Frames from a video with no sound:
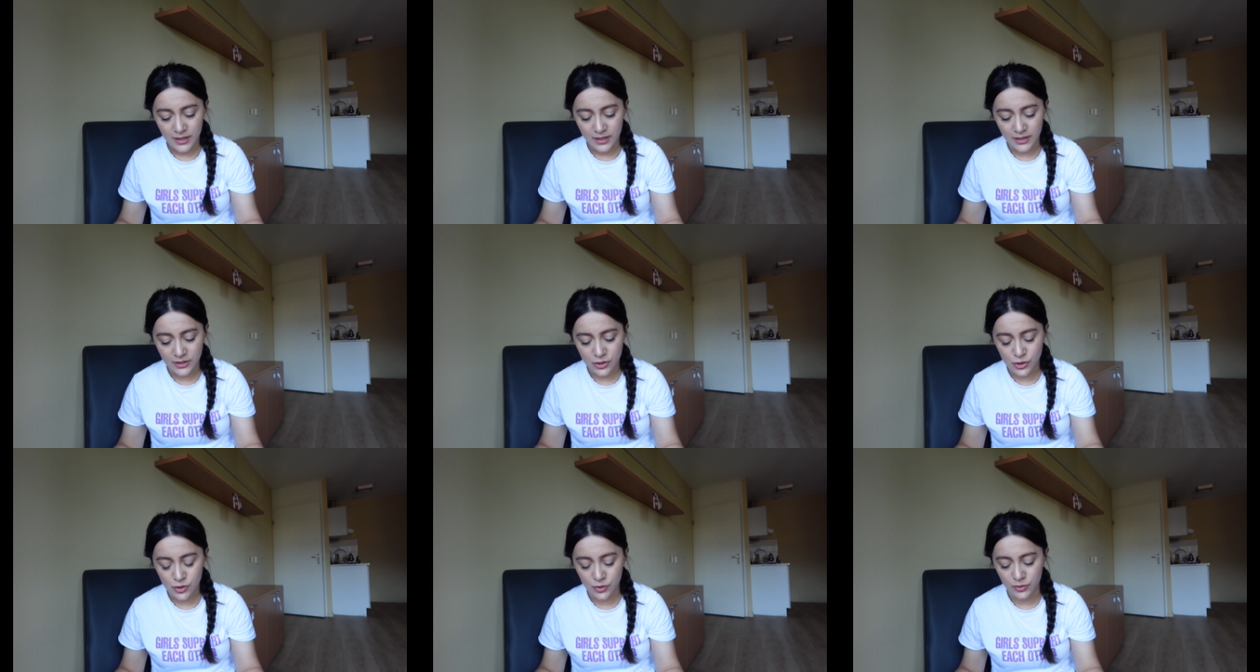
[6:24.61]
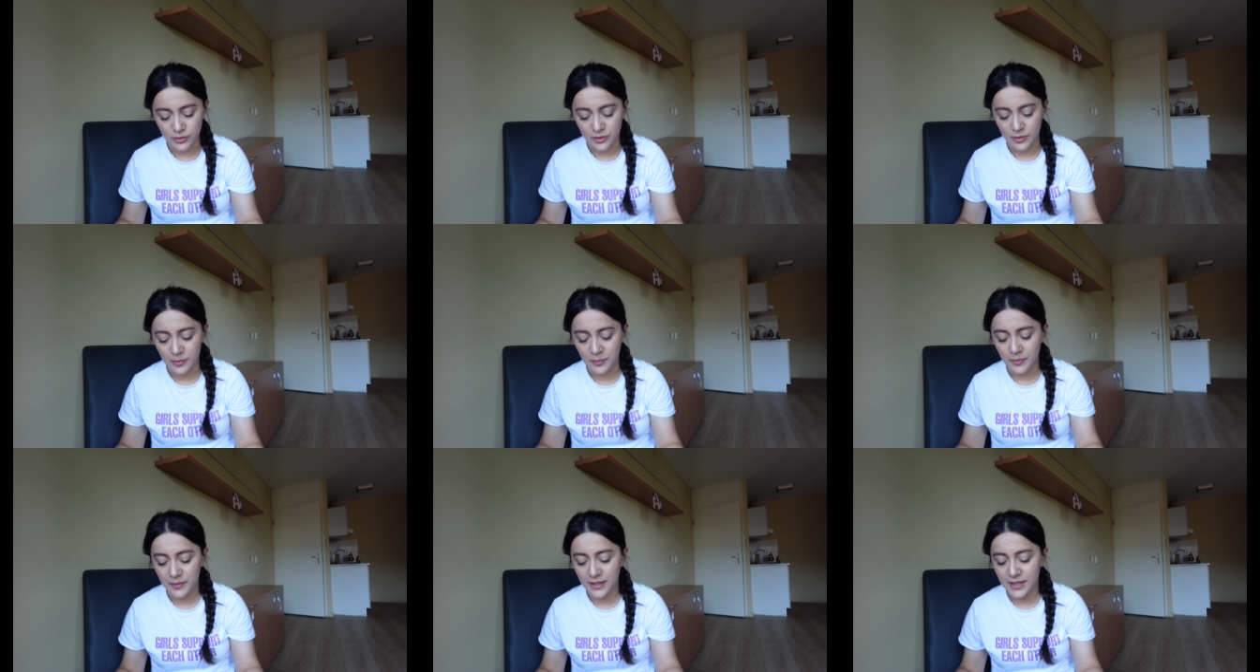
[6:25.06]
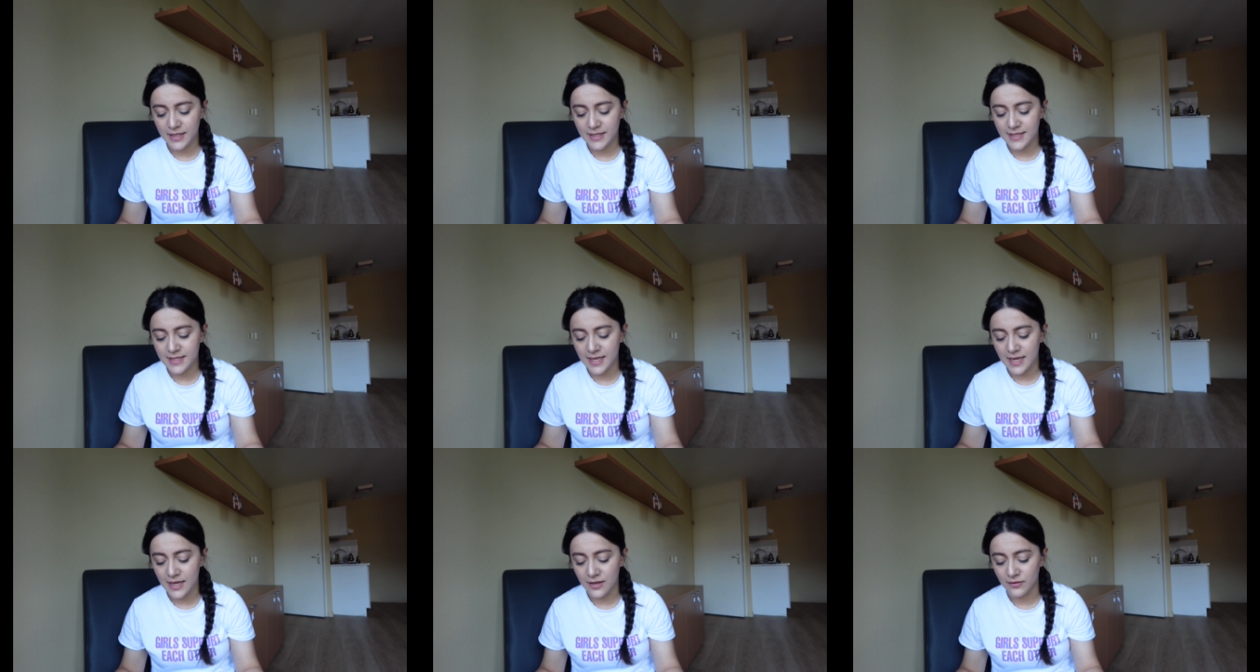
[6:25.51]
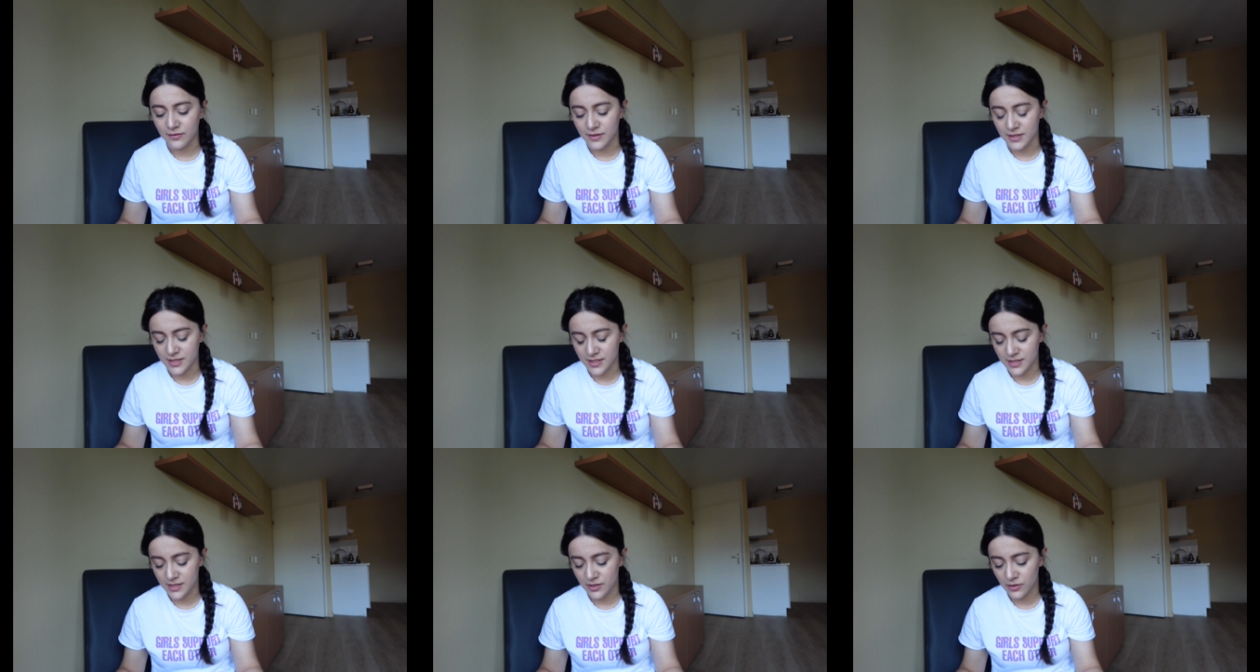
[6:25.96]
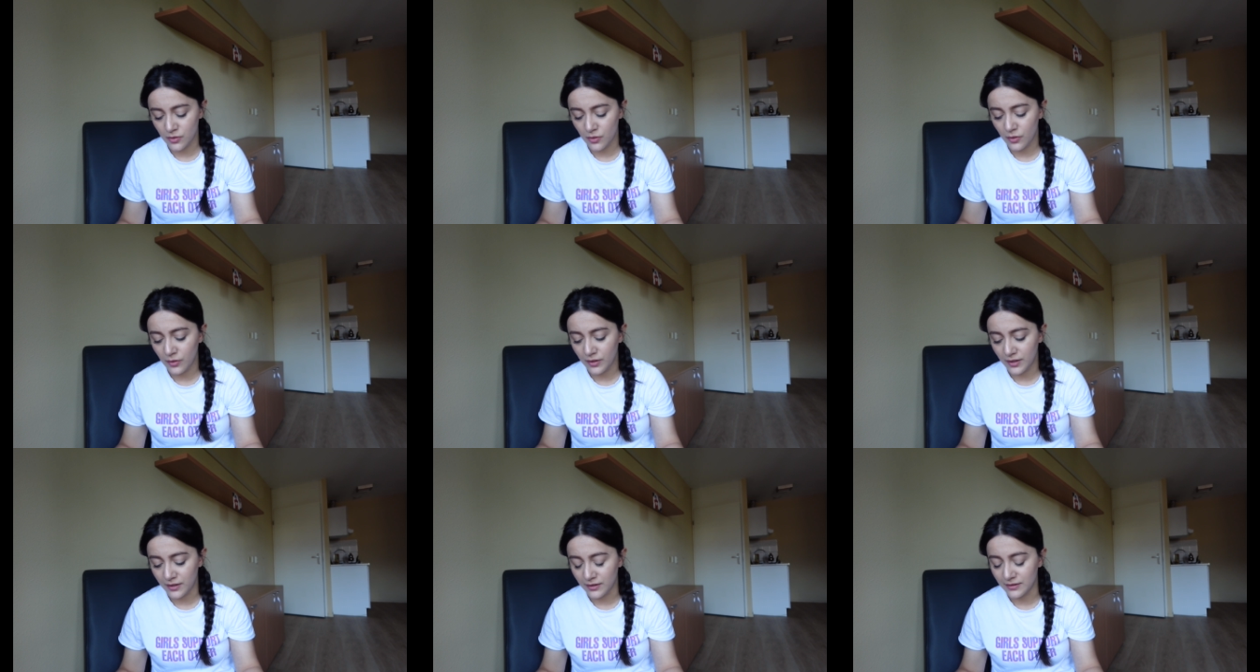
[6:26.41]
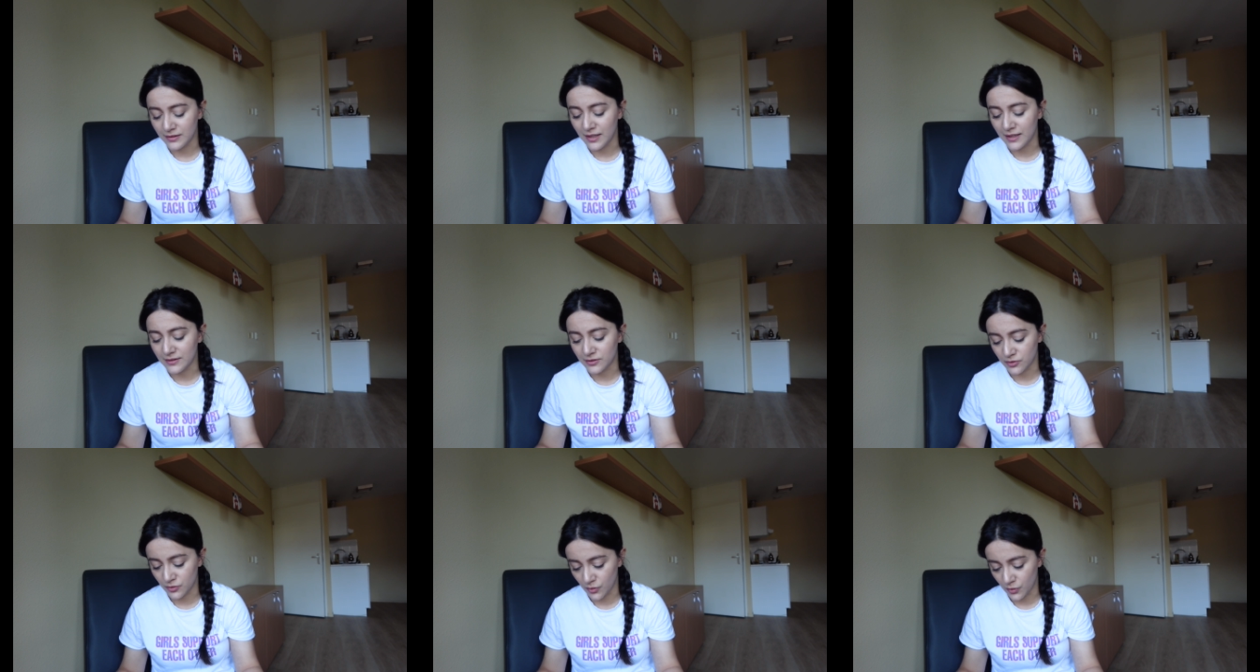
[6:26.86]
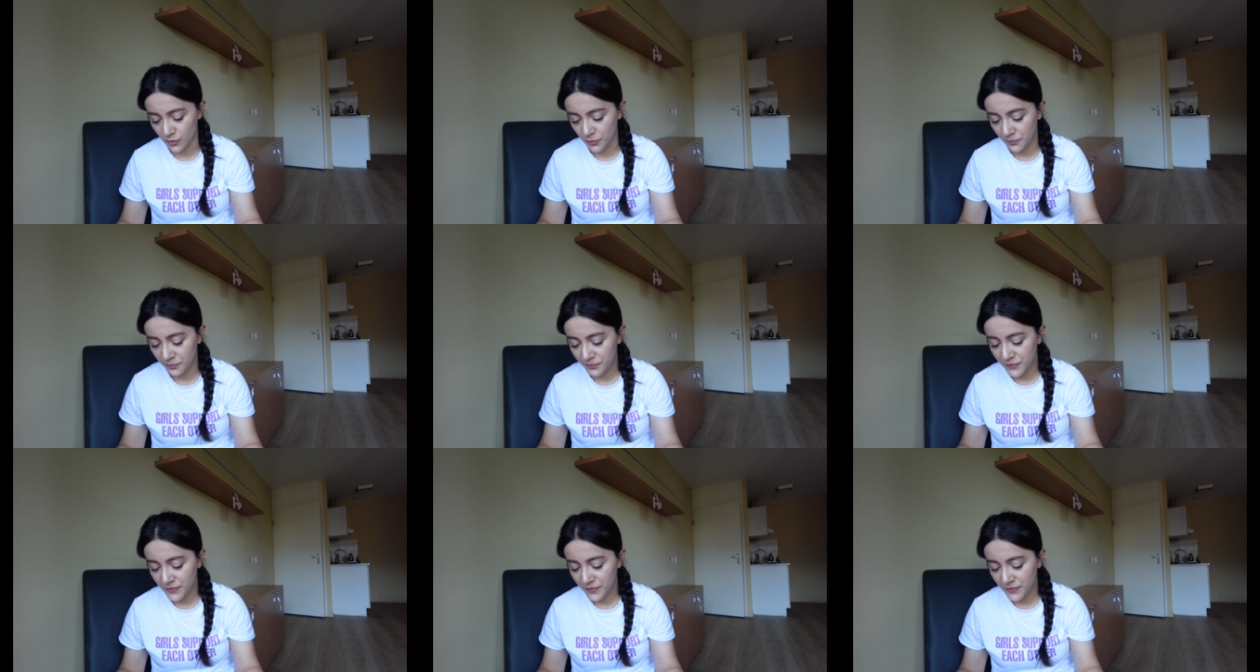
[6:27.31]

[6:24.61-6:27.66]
it should replace every zero in that row.